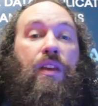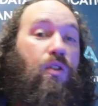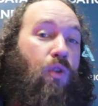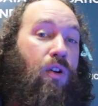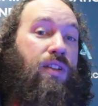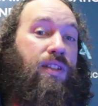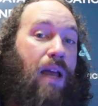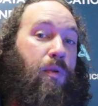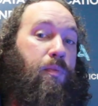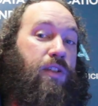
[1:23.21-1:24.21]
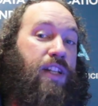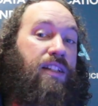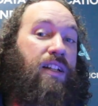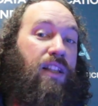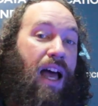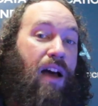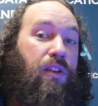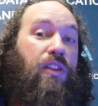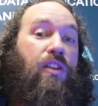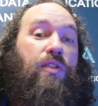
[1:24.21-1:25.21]
Acronis Cyber Protect
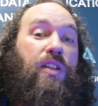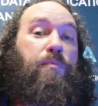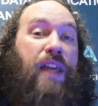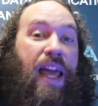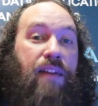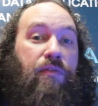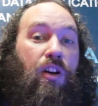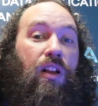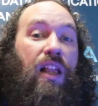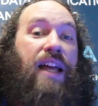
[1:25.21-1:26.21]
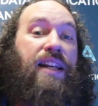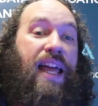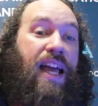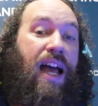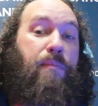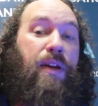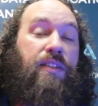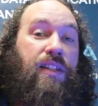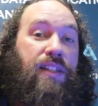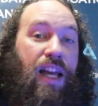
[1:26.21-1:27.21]
Cloud uses behavioral and
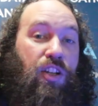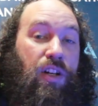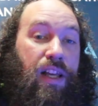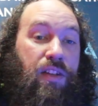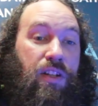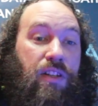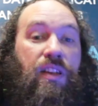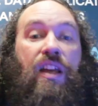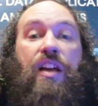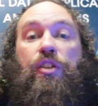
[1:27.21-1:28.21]
AI-based detection engines